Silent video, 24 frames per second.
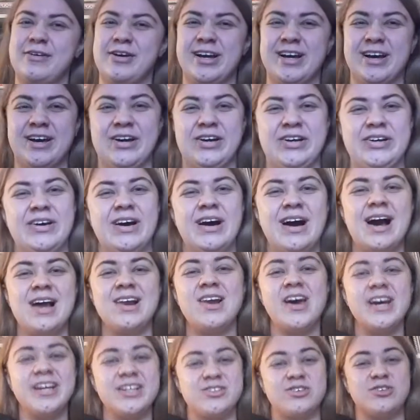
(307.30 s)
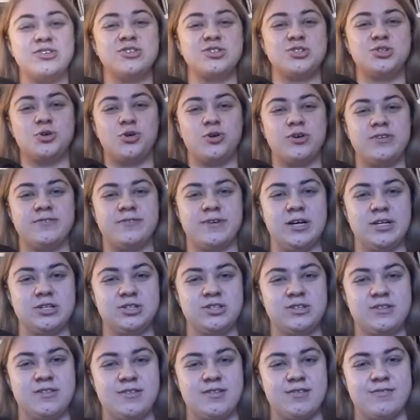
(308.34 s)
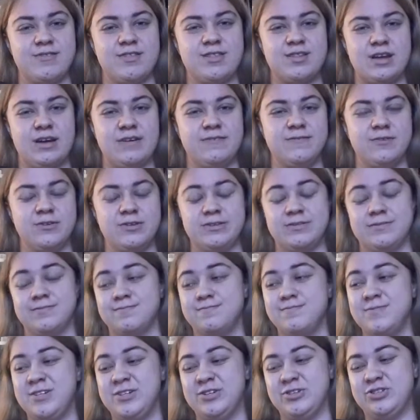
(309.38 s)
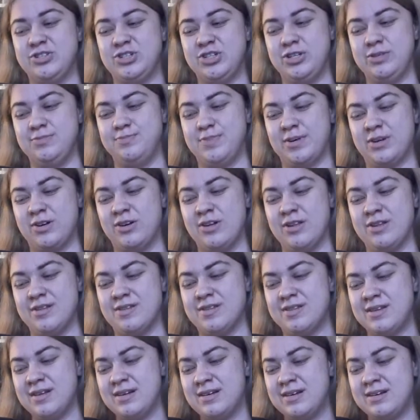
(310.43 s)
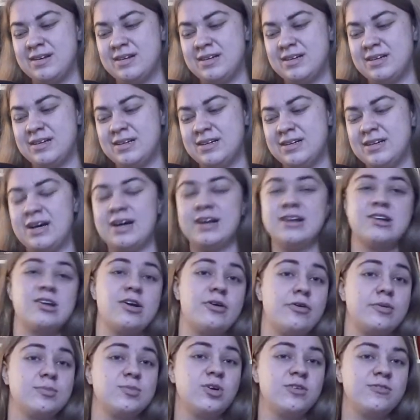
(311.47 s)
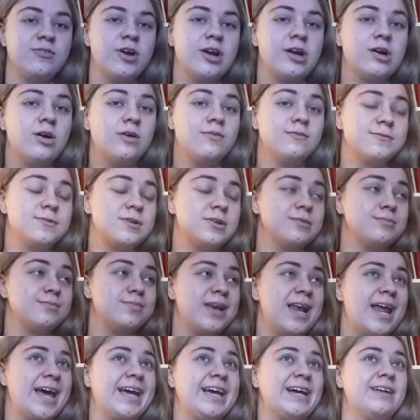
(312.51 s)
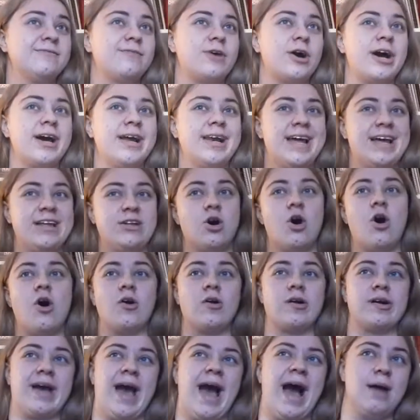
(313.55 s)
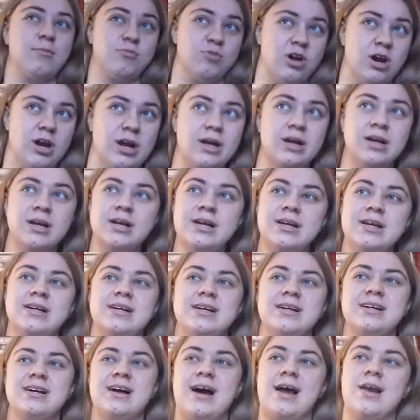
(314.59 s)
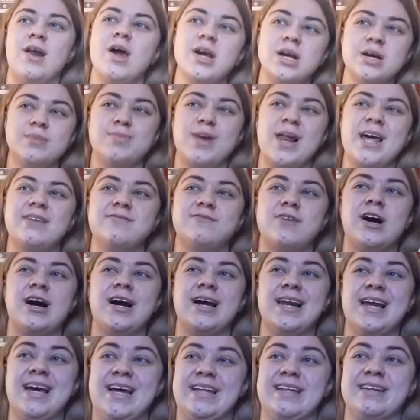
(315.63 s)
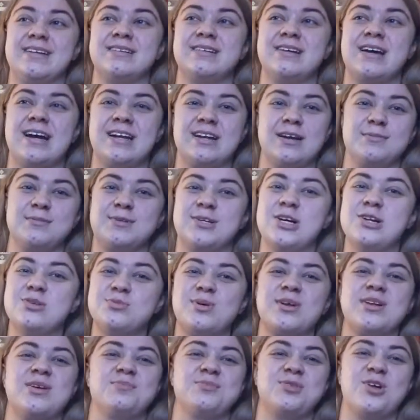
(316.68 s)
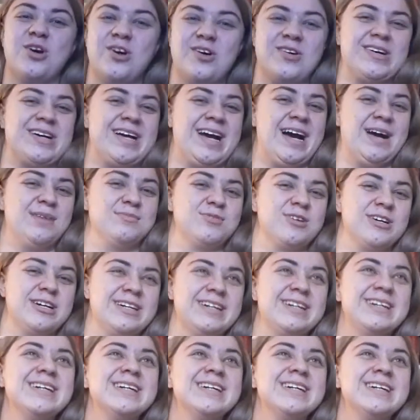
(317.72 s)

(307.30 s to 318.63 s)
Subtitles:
video. I like doing shortened versions of stuff on YouTube because, I don't know, I'm not very confident playing violin on camera. I like playing violin, and I'm good when I'm not on camera.